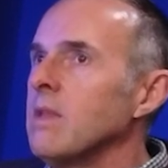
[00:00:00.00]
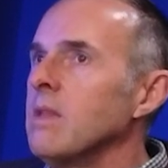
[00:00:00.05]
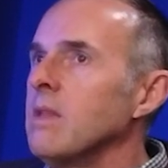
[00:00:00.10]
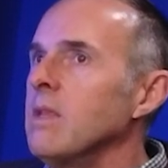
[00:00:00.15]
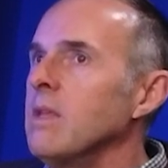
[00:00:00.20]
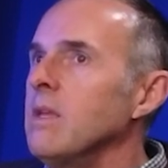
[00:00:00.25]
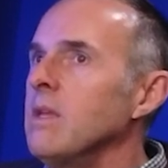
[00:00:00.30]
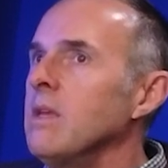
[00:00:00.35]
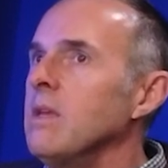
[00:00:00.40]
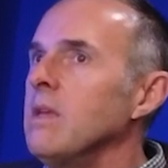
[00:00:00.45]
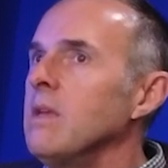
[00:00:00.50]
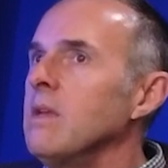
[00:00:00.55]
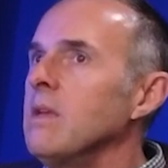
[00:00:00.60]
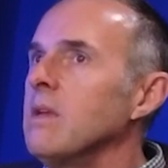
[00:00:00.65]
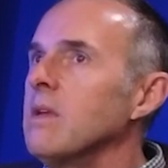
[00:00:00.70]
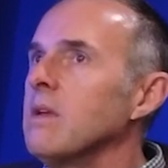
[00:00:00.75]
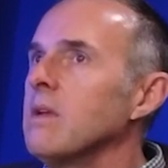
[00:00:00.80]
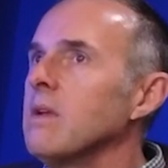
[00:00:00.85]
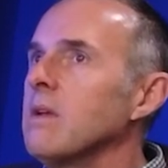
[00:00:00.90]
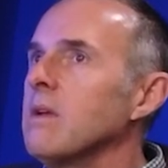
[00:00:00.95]

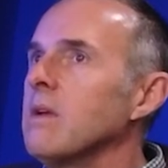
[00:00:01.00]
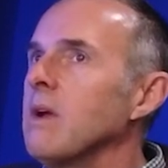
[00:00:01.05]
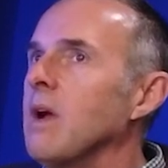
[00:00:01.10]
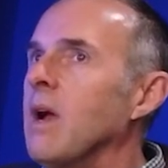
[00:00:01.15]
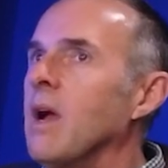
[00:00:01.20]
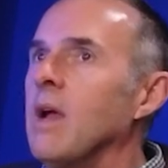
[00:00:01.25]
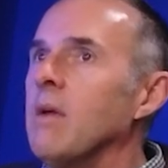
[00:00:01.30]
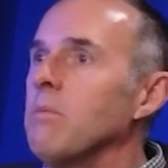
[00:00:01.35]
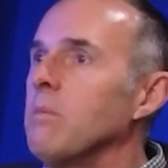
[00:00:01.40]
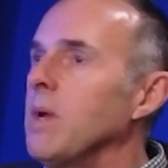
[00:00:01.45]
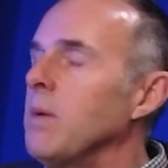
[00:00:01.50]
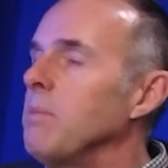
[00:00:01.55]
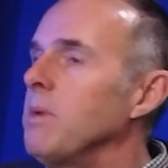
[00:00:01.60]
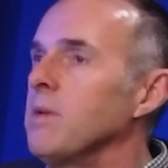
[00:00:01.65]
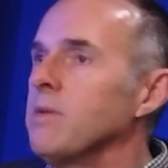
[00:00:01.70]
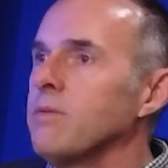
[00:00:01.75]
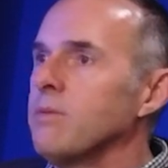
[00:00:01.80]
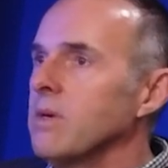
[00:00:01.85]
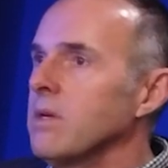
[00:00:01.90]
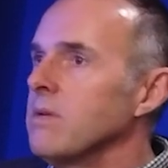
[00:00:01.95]
My
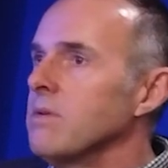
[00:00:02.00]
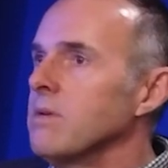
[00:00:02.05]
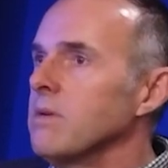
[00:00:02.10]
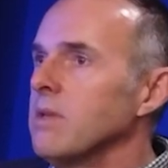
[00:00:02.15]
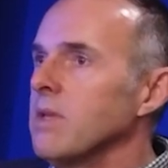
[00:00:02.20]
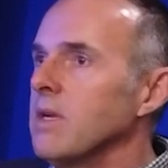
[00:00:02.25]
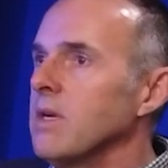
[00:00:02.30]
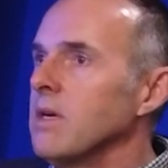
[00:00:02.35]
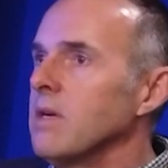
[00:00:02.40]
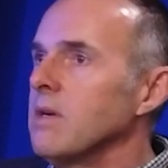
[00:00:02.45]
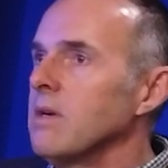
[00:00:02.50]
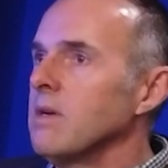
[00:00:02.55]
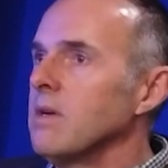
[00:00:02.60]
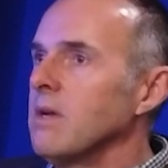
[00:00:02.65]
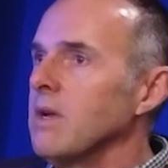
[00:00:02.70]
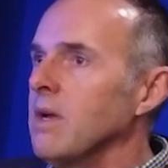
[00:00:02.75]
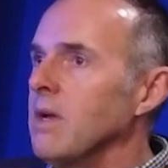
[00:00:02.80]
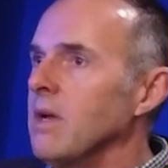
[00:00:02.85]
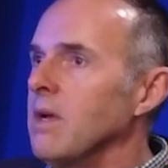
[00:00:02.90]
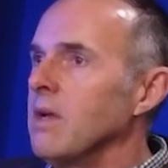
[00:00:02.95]
best friends are there.
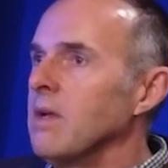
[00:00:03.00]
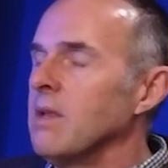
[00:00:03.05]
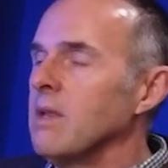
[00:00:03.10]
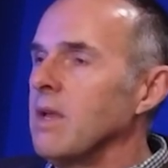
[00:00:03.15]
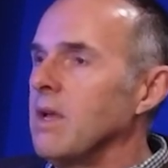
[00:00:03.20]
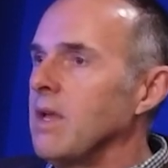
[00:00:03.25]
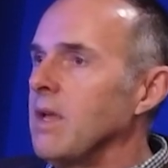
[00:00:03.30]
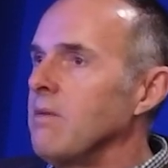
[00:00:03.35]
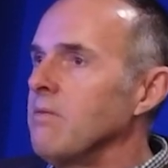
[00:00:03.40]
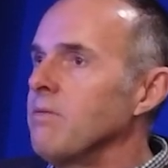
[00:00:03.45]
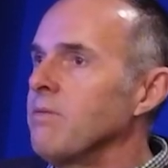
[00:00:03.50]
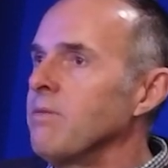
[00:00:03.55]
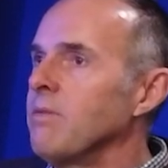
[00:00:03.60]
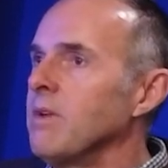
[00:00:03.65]
Mm-hmm.